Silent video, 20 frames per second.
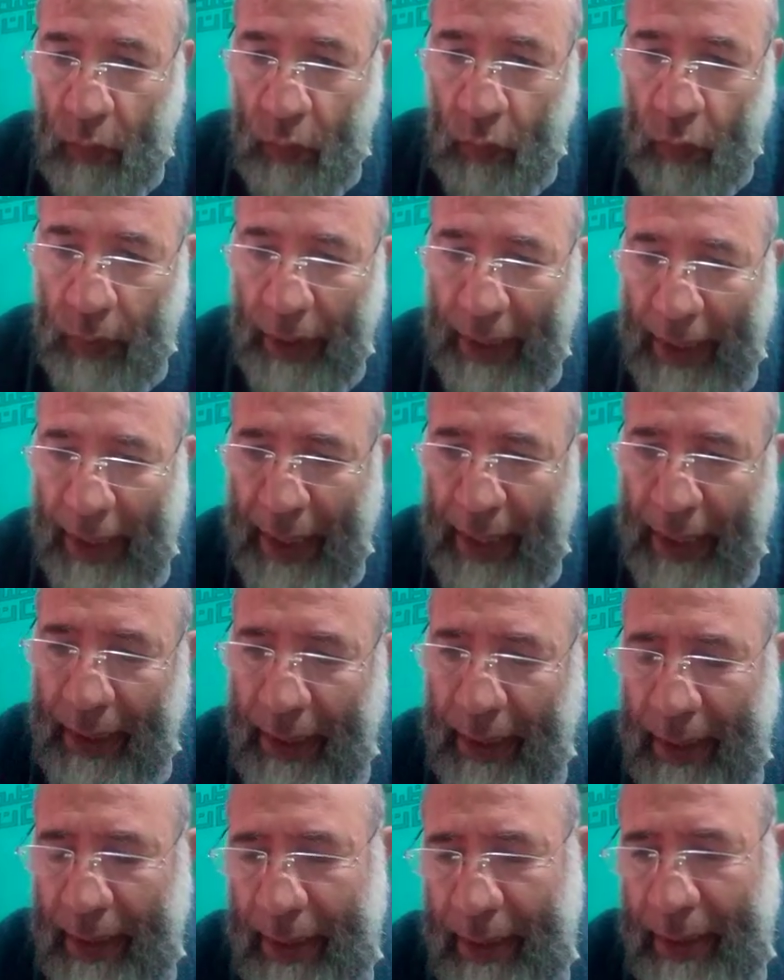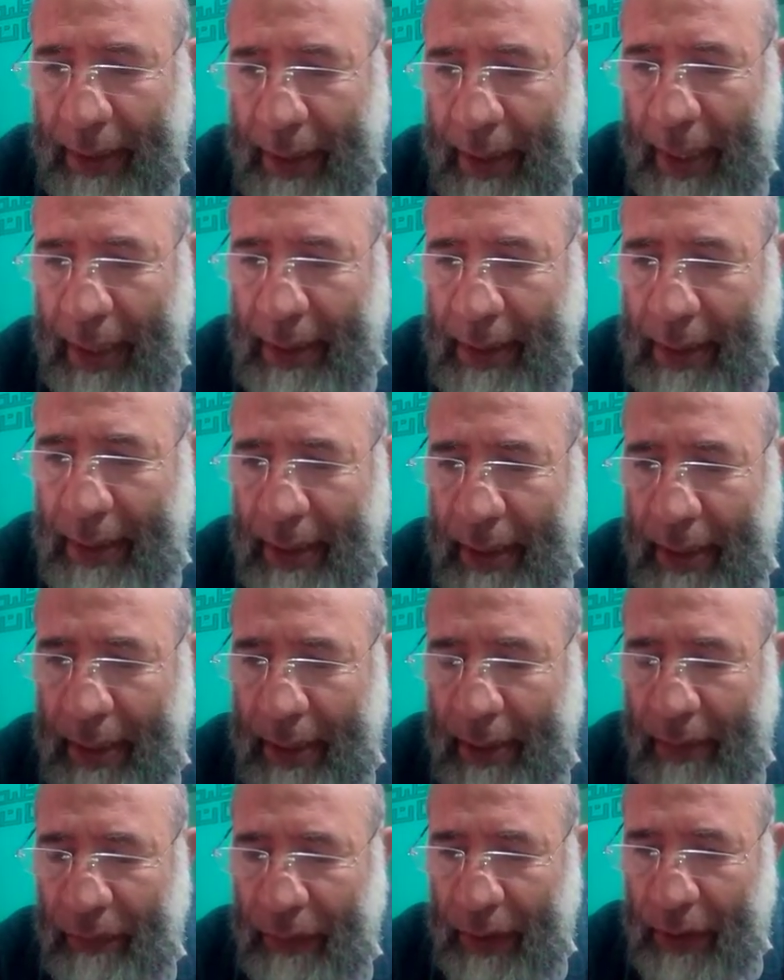We can get
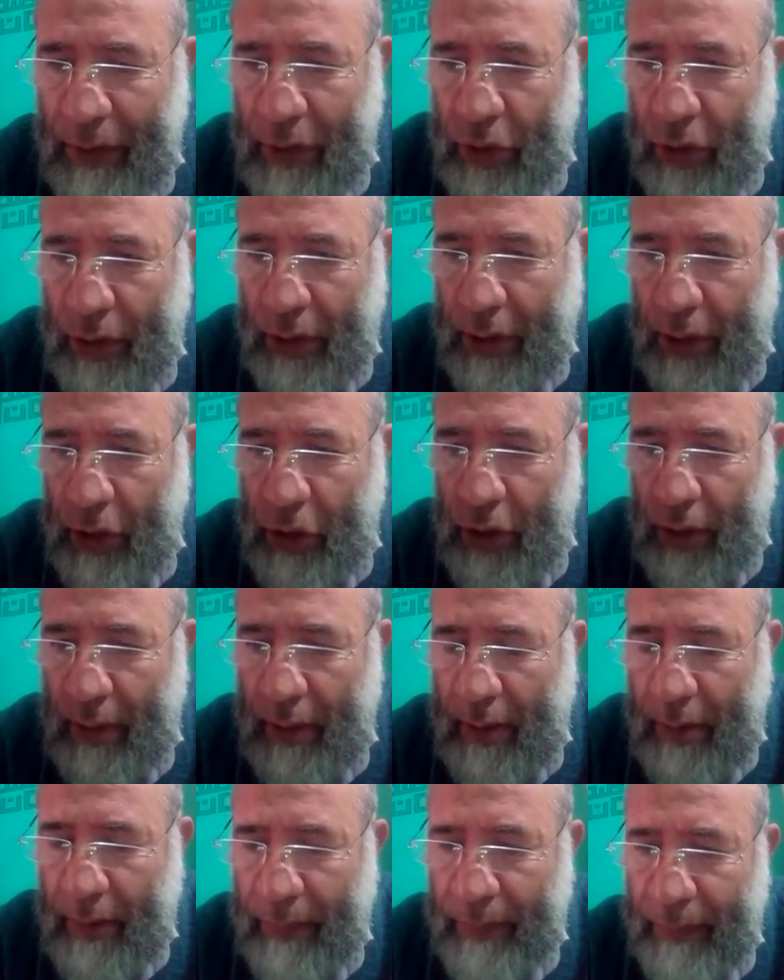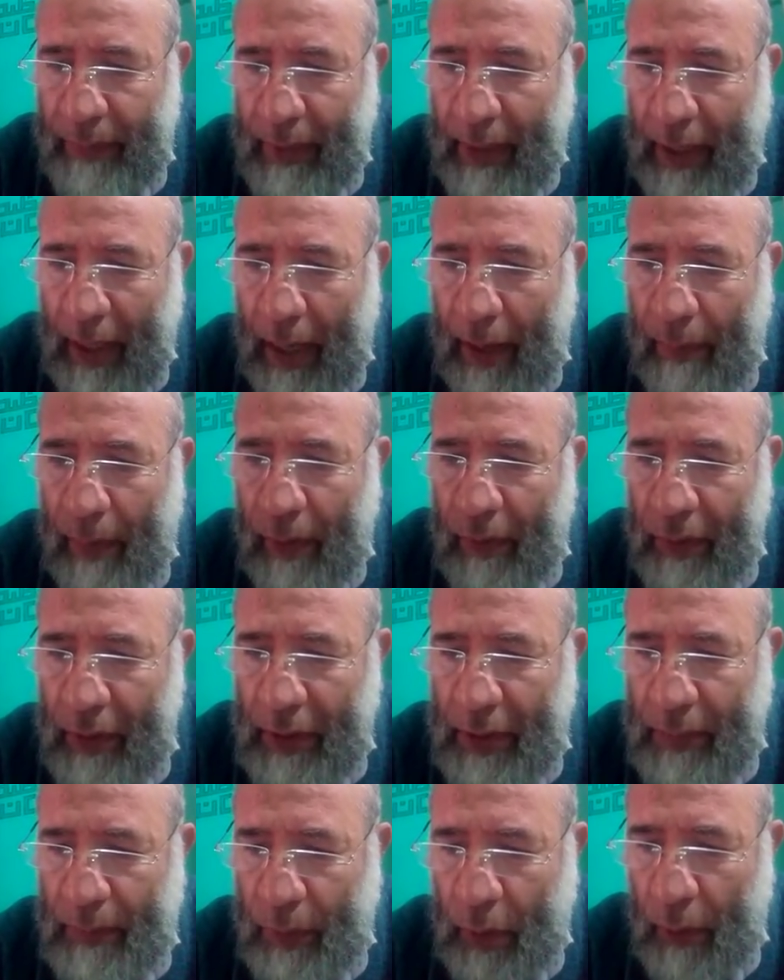the first generation about
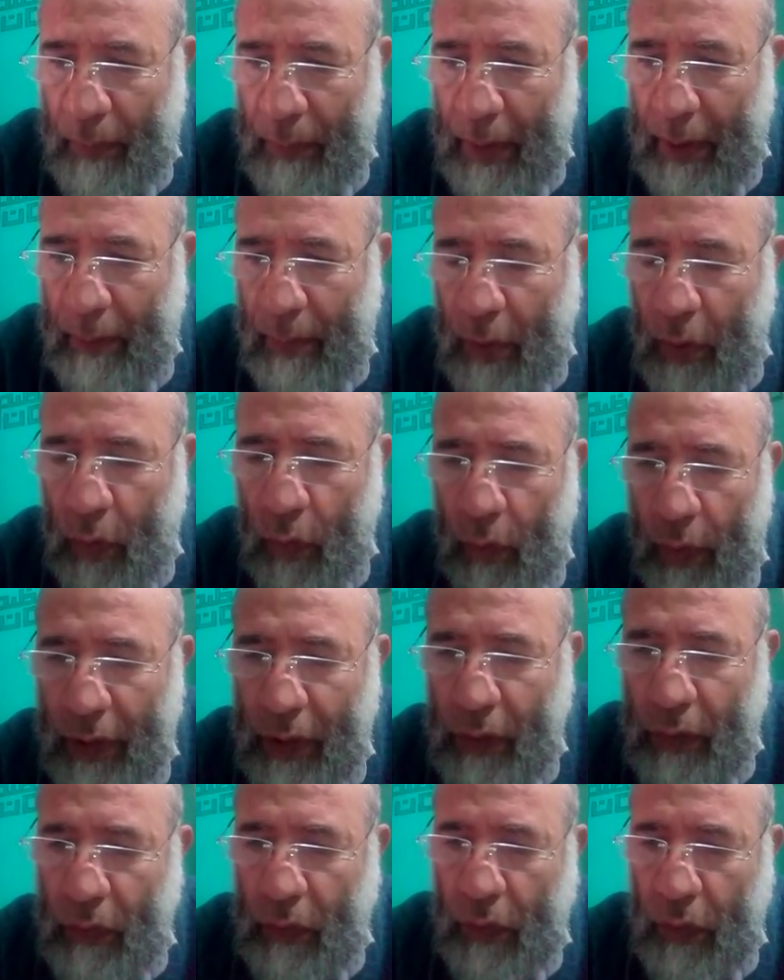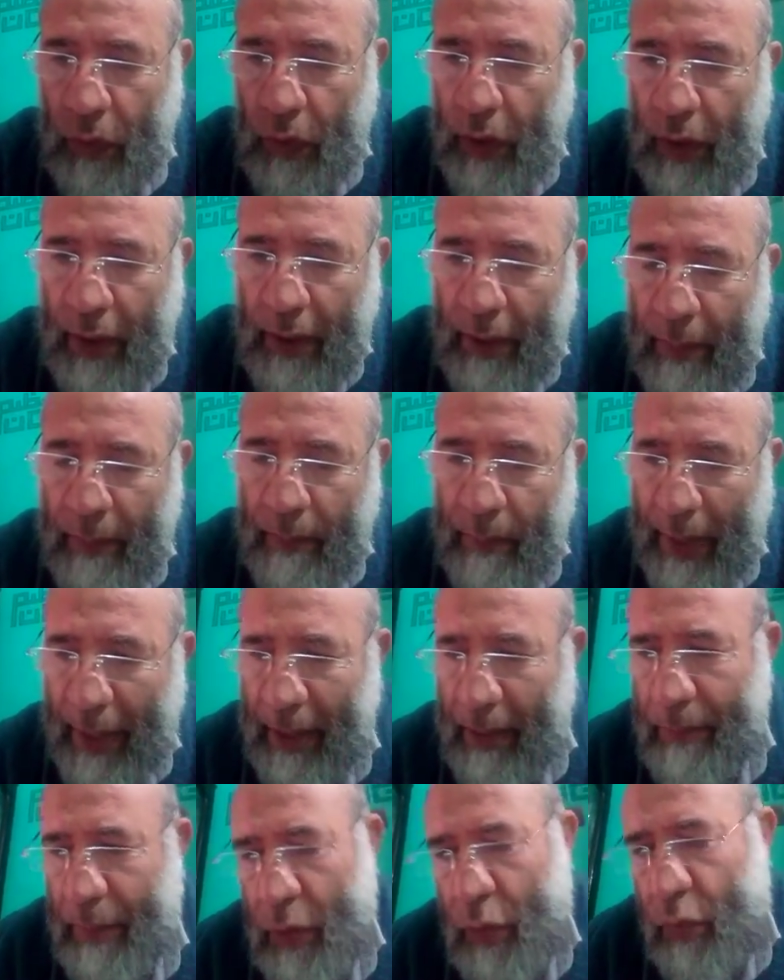this problem when you
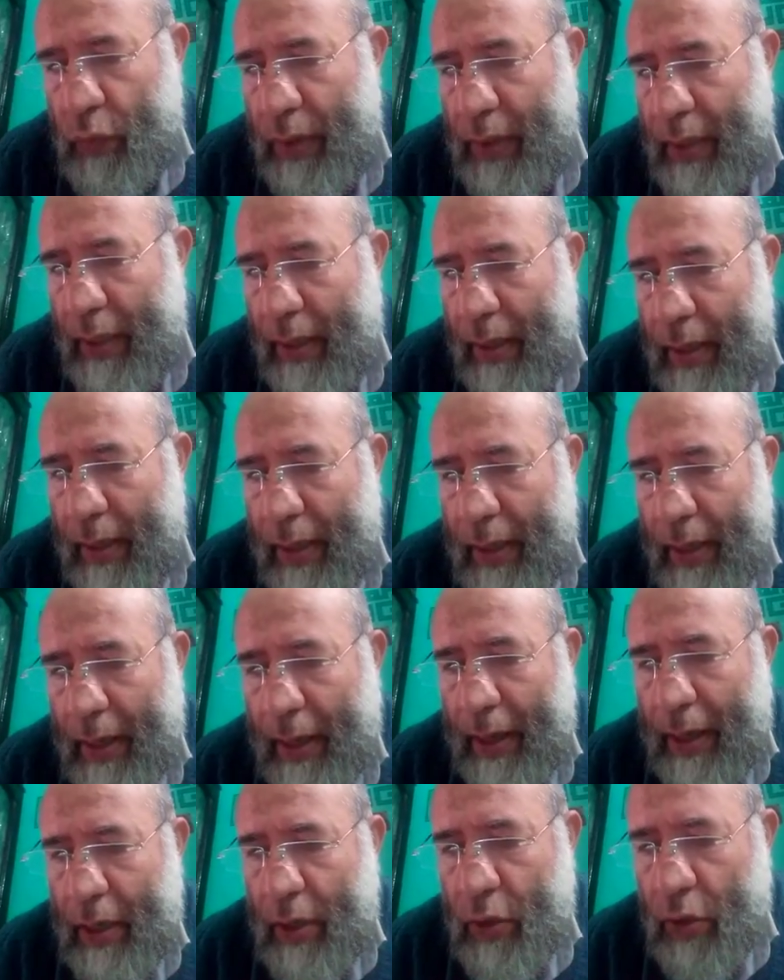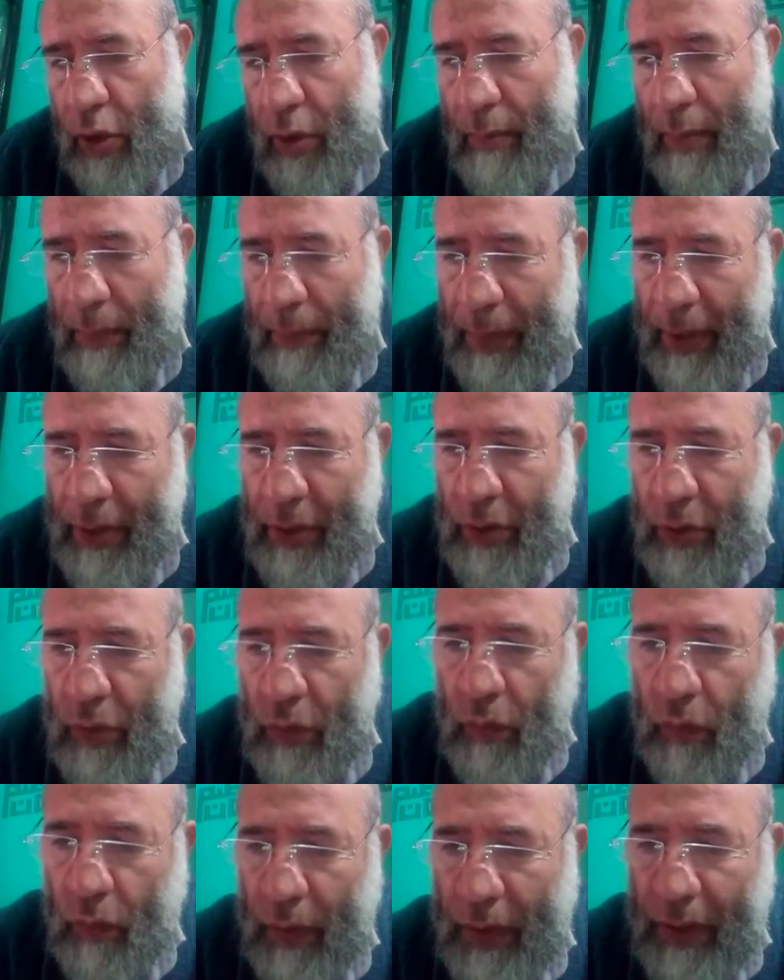married between a normal
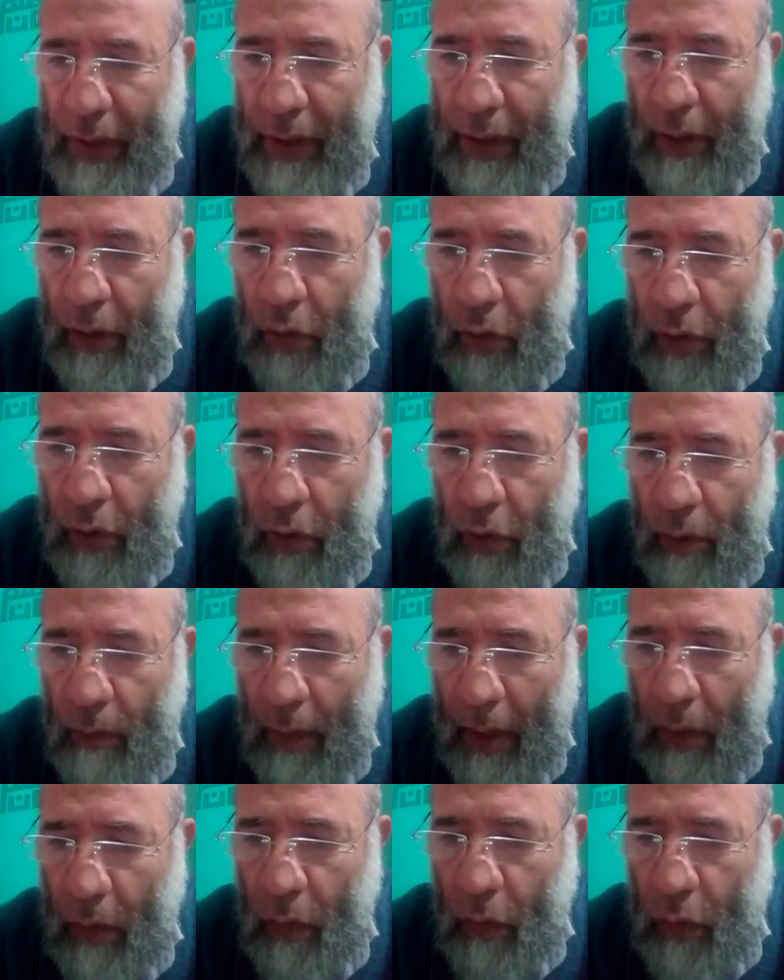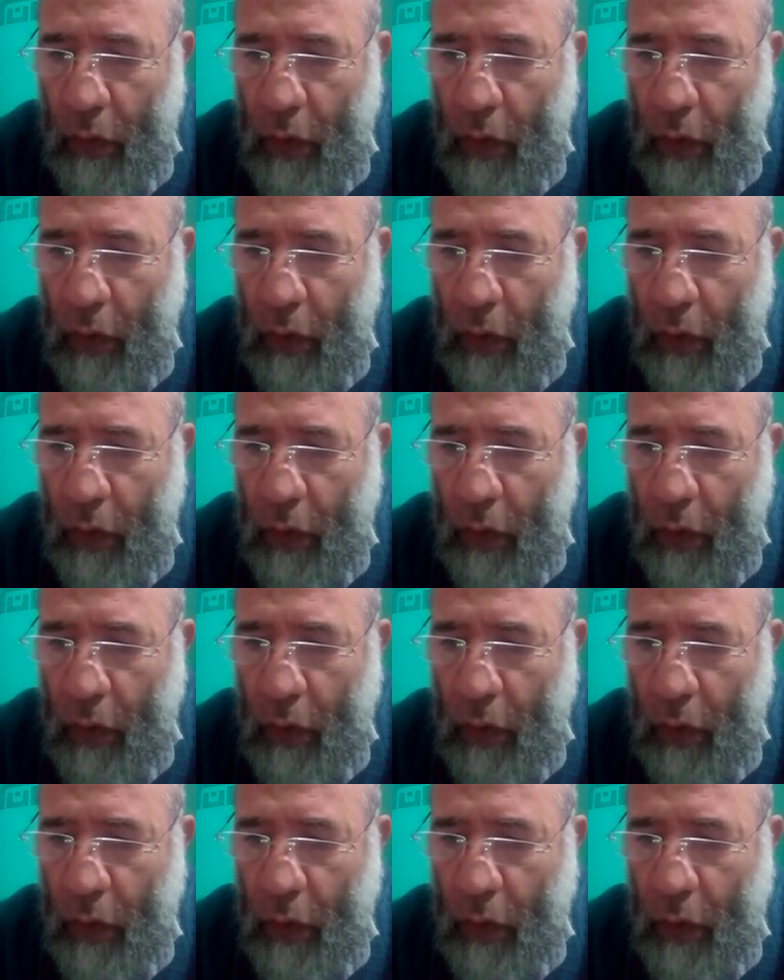person with or normal